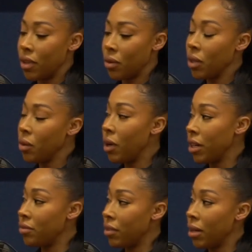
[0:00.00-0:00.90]
quick
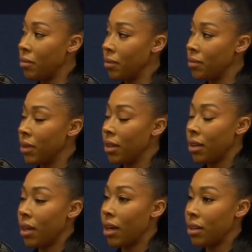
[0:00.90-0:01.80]
wireframe
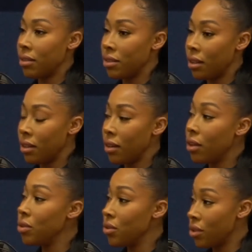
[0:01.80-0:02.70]
and a
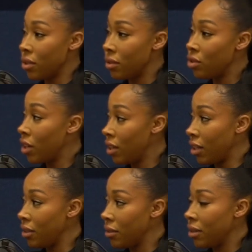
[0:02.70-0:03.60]
user
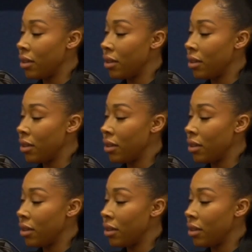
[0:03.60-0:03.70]
journey.